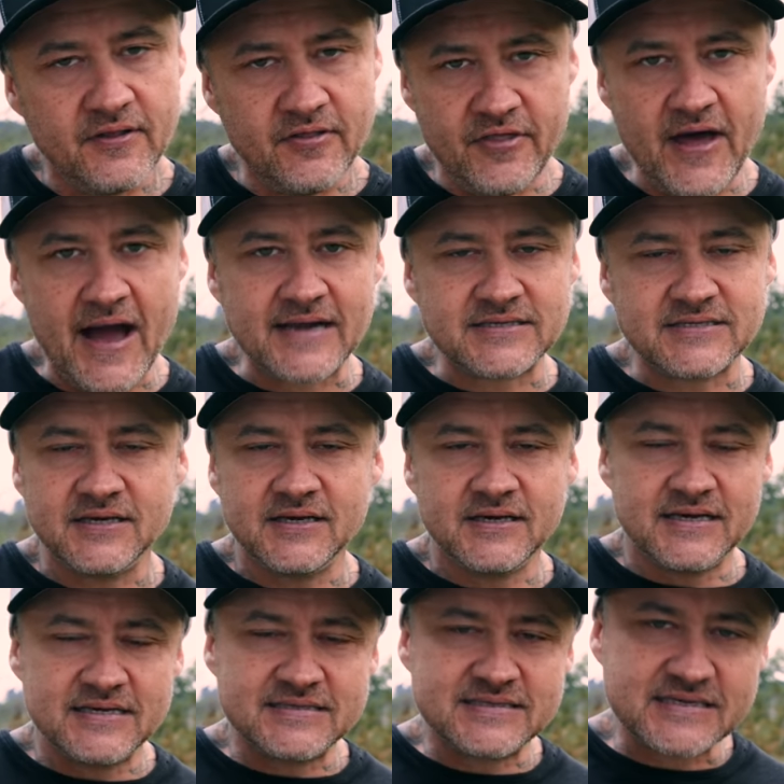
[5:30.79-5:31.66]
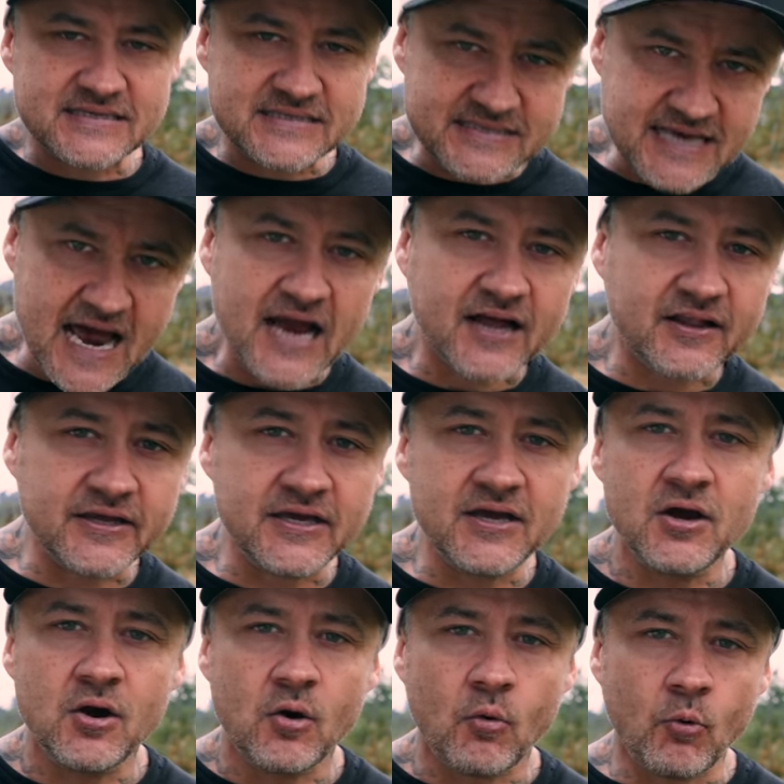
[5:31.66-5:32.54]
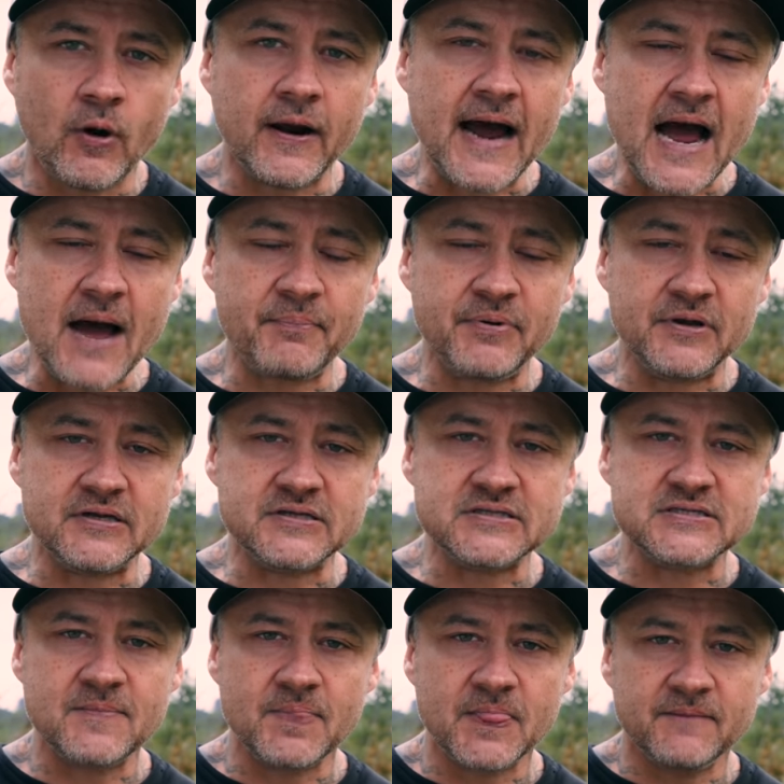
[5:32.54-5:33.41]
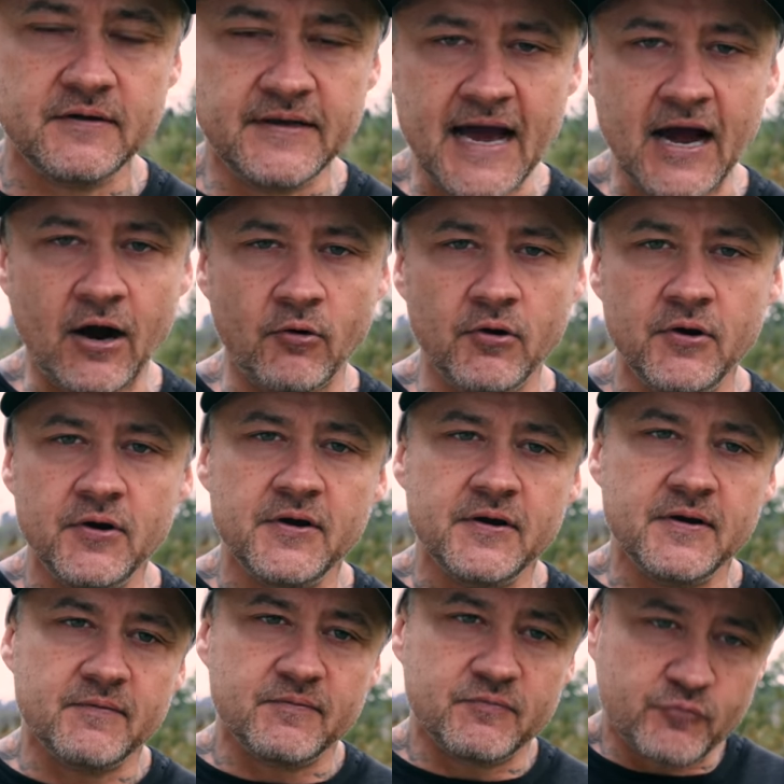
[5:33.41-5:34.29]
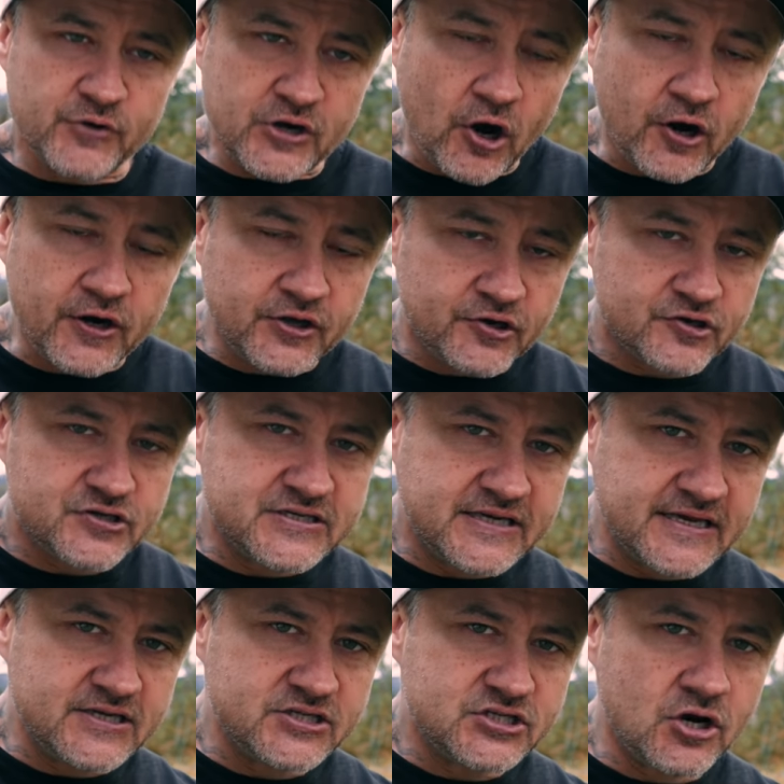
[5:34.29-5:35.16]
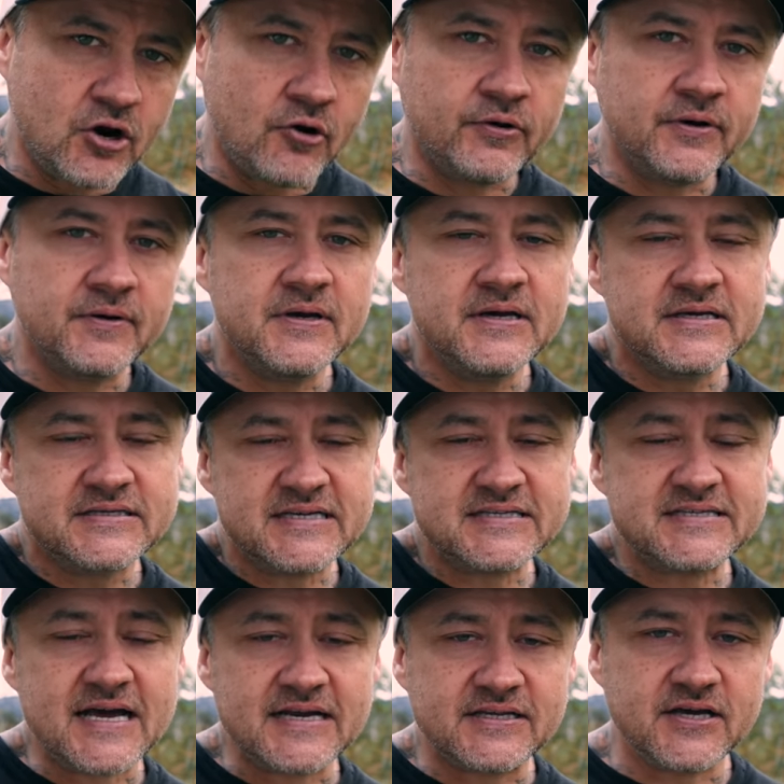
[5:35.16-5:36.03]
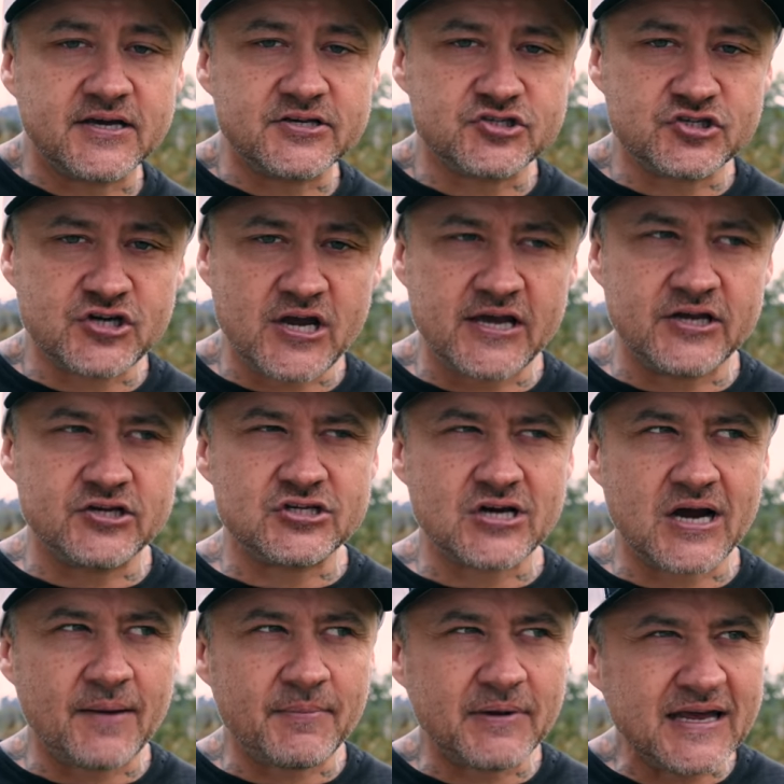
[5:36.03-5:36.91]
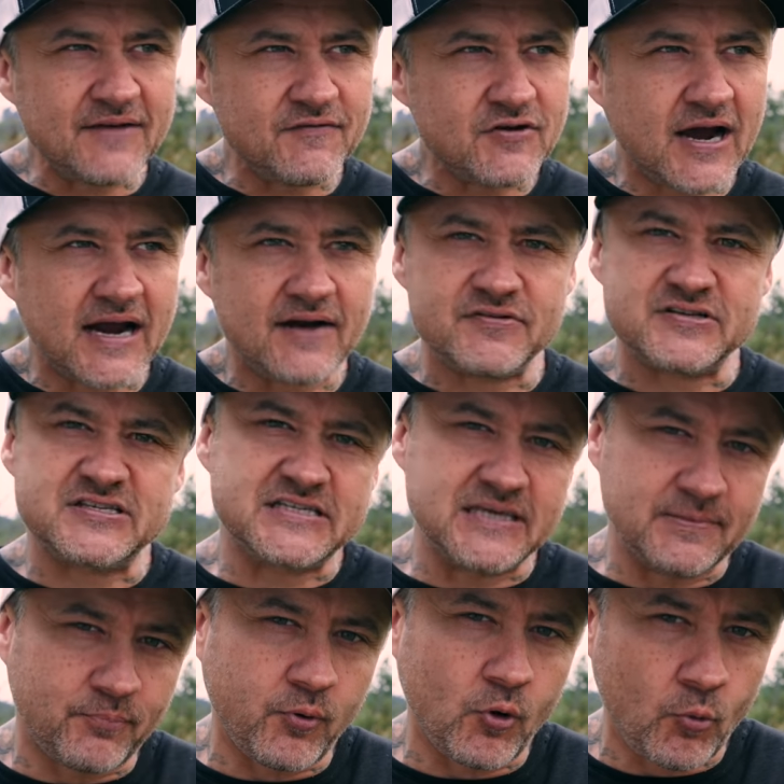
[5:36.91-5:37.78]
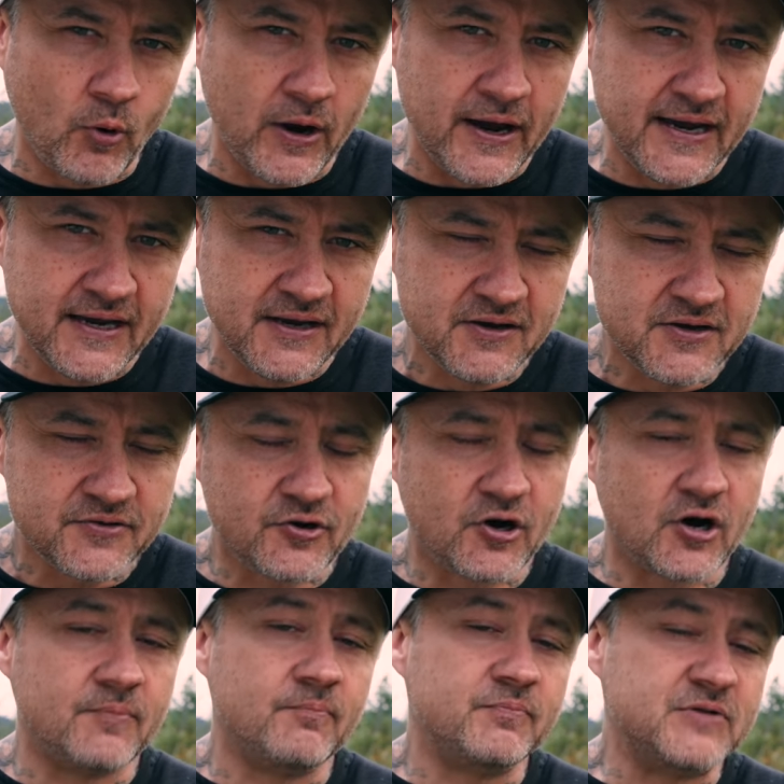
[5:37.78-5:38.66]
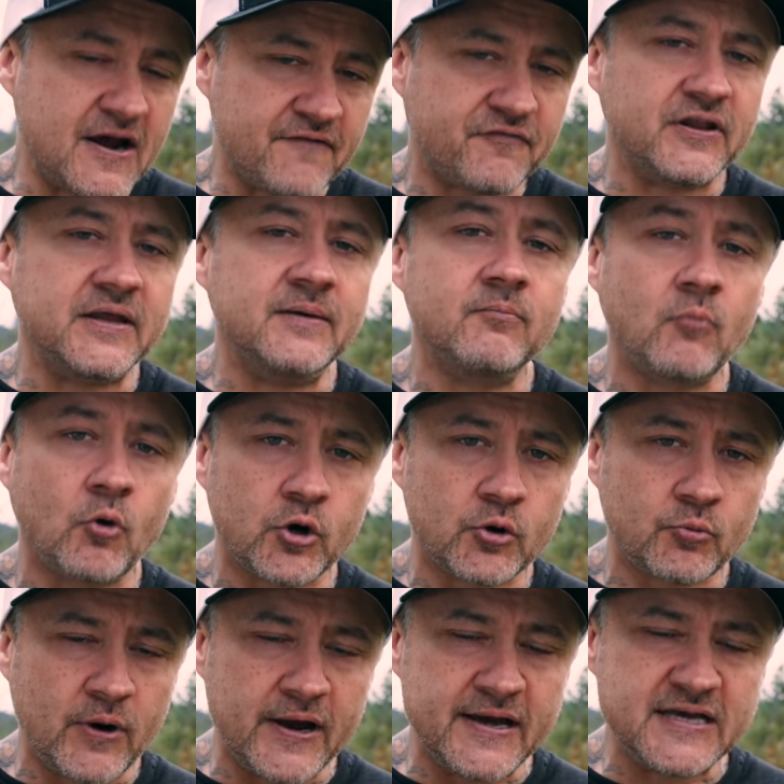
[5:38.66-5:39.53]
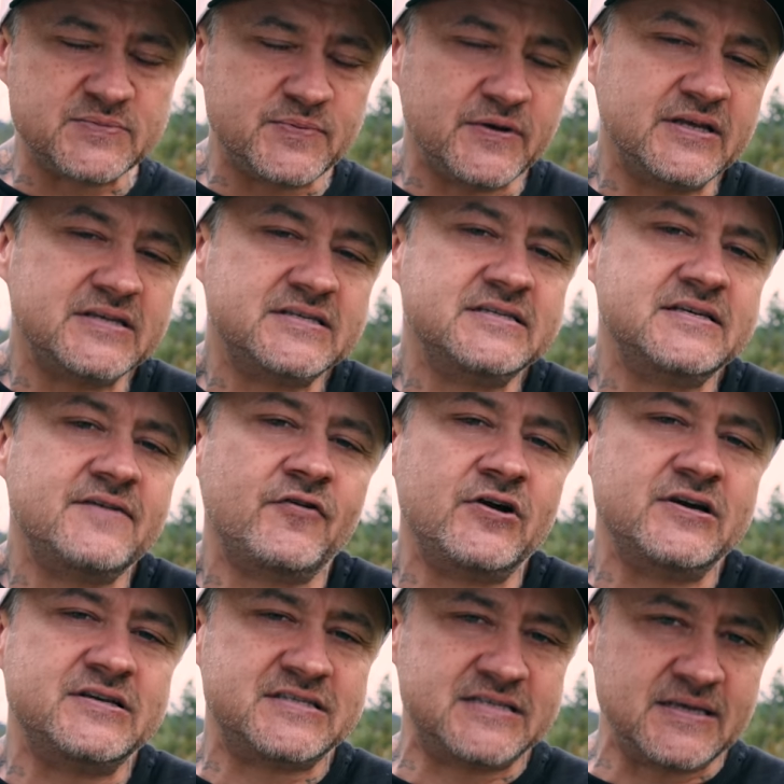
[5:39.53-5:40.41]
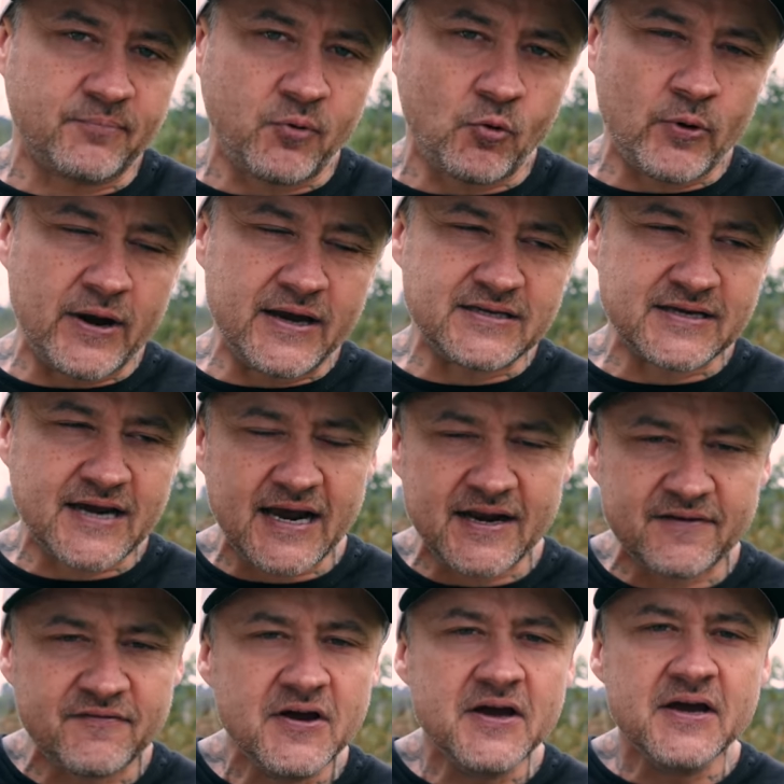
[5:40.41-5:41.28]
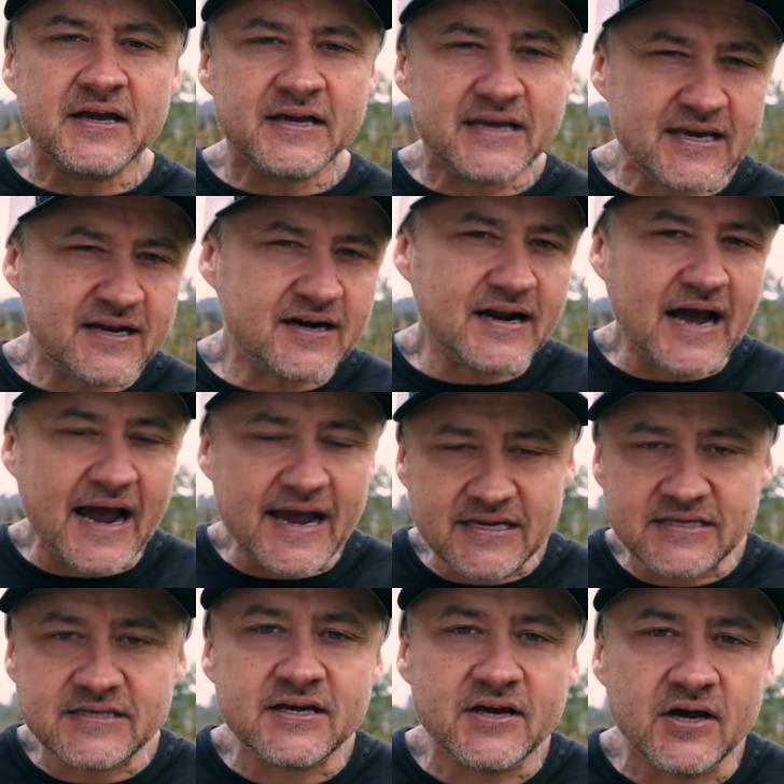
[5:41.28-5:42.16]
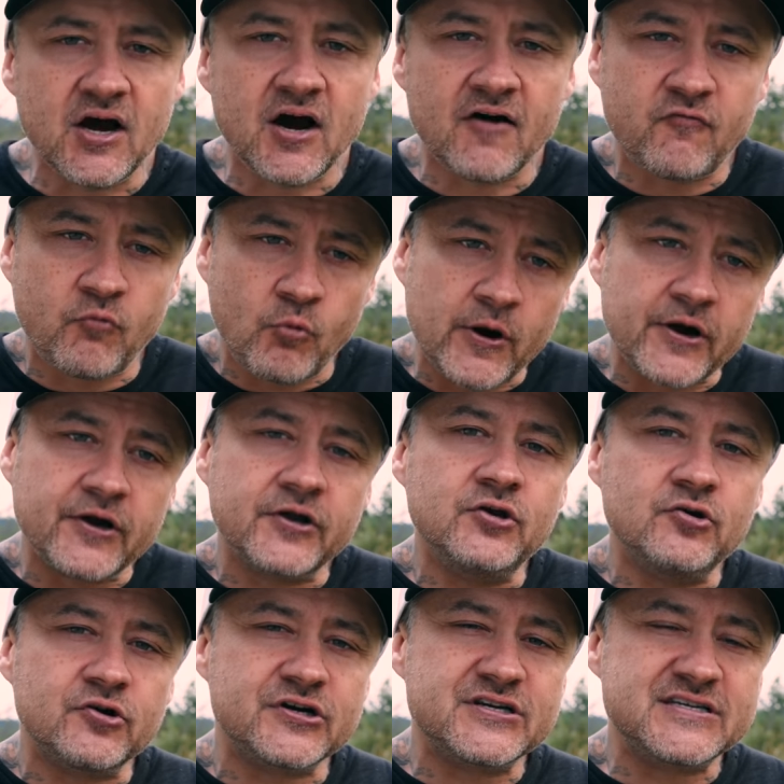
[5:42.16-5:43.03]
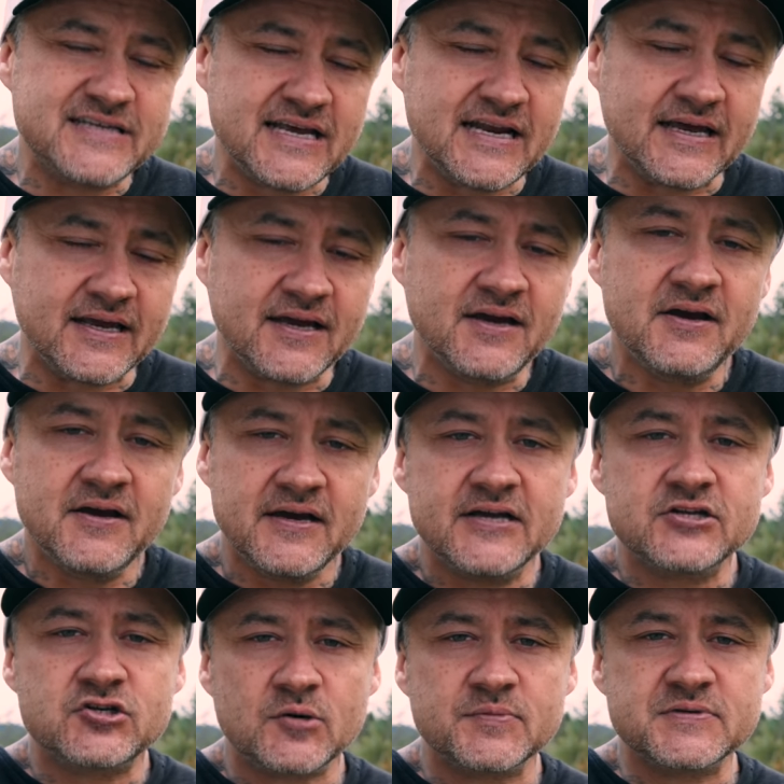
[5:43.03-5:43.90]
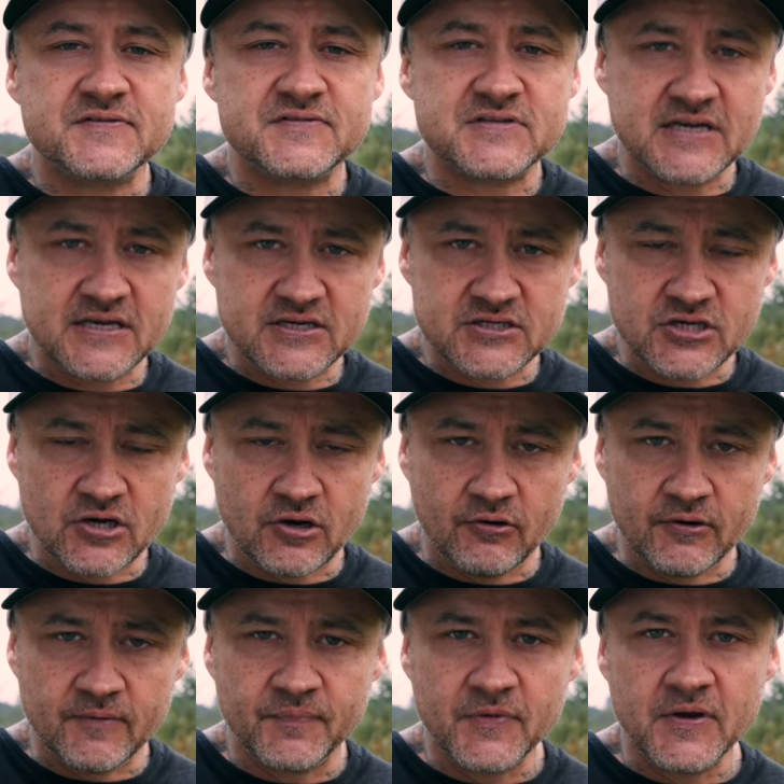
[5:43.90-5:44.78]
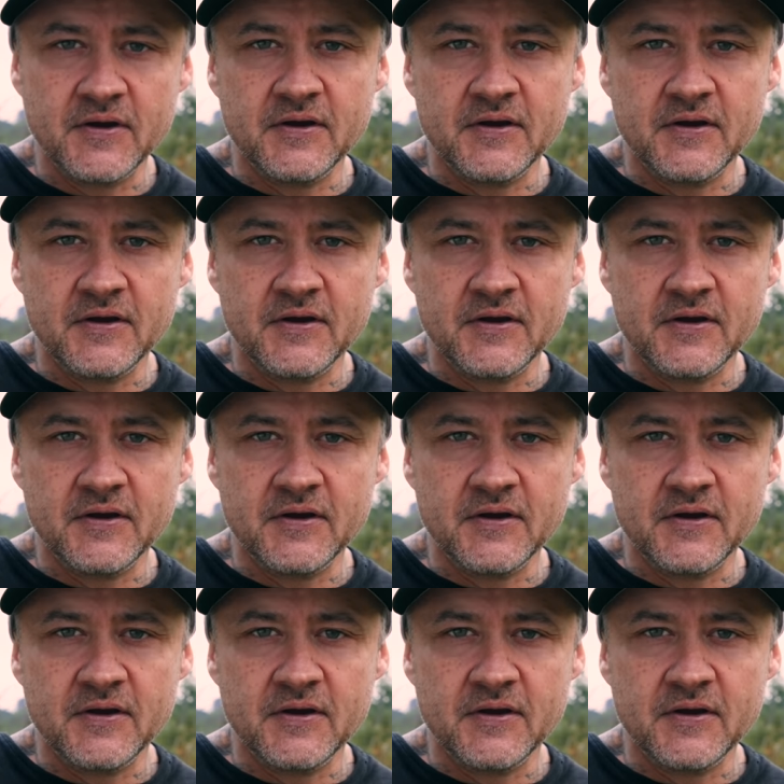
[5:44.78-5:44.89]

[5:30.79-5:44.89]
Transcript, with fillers: That is exactly what happens. Now, Regarding your skin tone, since that does change, I'm going to give you kind of a simple way. There are definitely more ways, but this is a very simple way to kind of get an idea of where you're sitting in terms of skin tone.